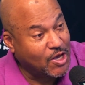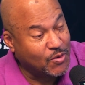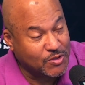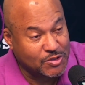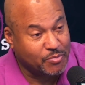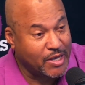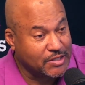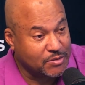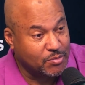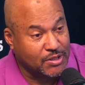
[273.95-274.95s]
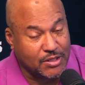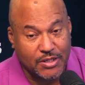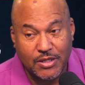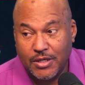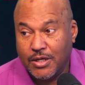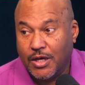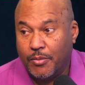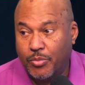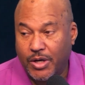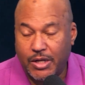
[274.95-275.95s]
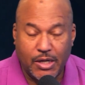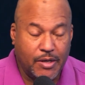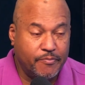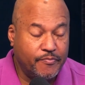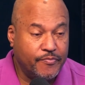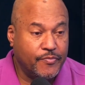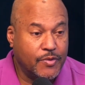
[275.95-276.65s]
always a possibility. But um,